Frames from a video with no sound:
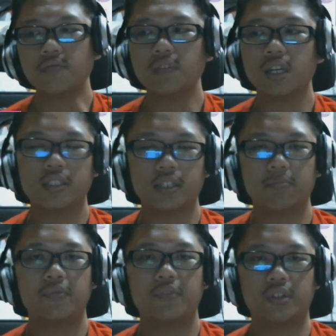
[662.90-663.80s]

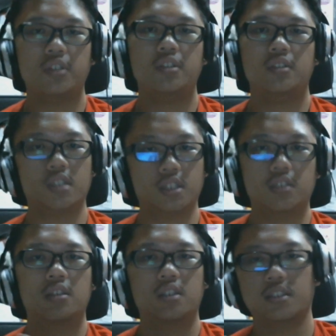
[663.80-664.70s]
except for the
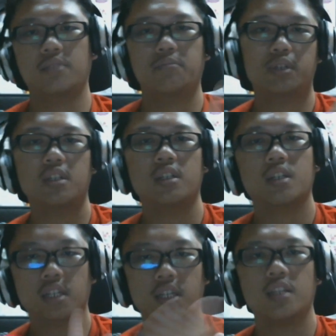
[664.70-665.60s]
kissing part,
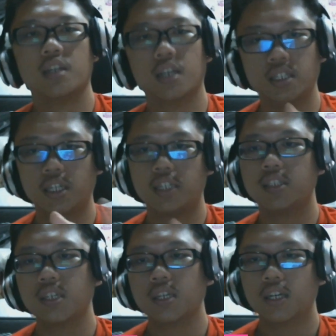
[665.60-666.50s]
okay, and the
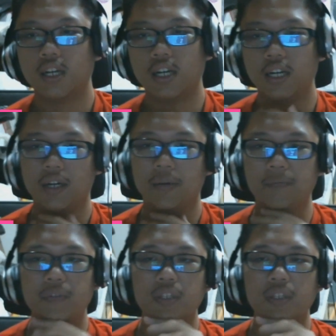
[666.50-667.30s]
end.